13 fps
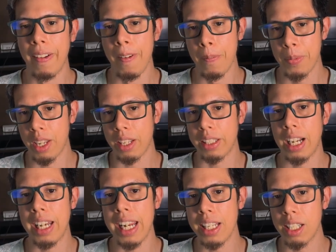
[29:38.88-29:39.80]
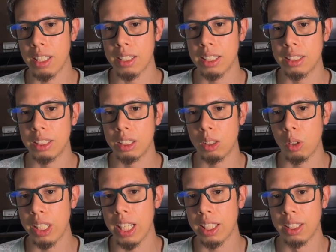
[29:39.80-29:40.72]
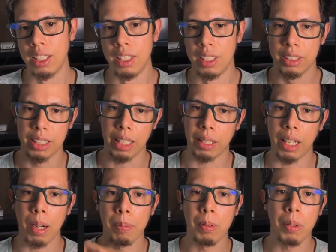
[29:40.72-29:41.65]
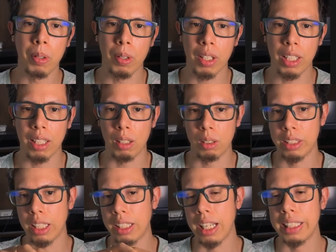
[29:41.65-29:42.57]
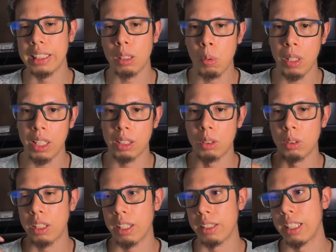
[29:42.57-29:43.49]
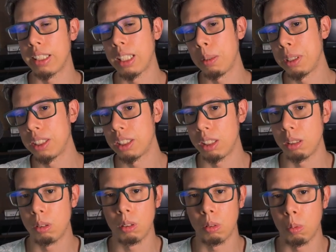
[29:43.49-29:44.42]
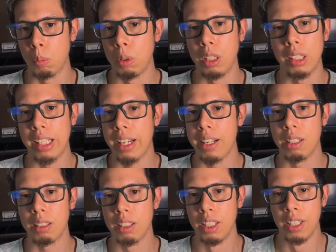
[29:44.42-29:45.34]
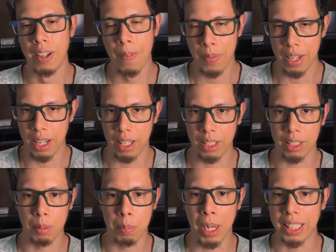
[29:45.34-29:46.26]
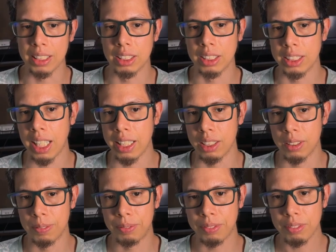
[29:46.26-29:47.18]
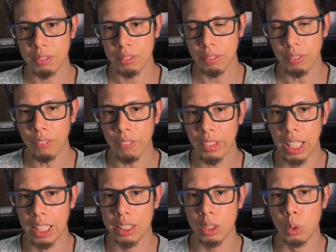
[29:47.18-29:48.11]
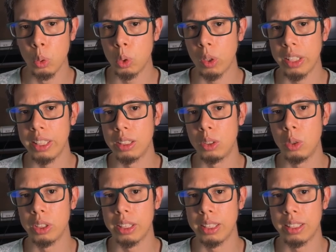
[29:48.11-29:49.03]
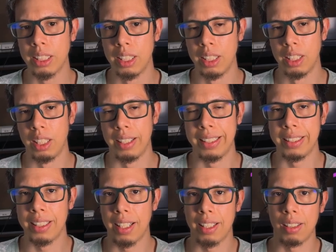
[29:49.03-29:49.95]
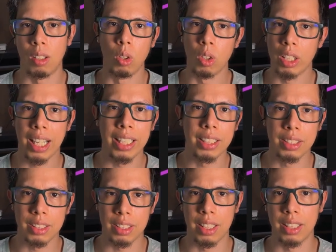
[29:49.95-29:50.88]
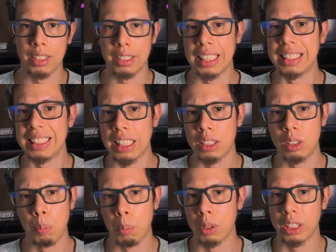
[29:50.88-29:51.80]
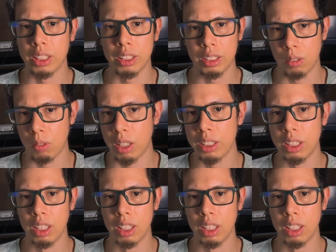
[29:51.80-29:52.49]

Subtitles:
The layer that is connect the GraphQL, the client query to the database is with clear backend side. And usually is used in the online transaction process, right?